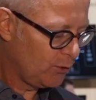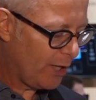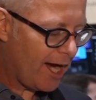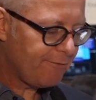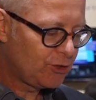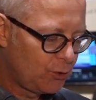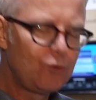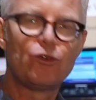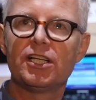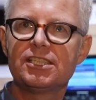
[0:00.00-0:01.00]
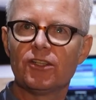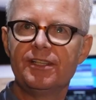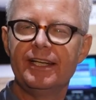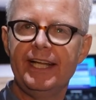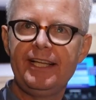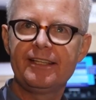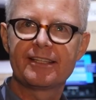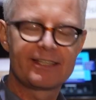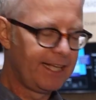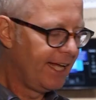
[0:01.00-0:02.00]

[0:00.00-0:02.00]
You have two rods underneath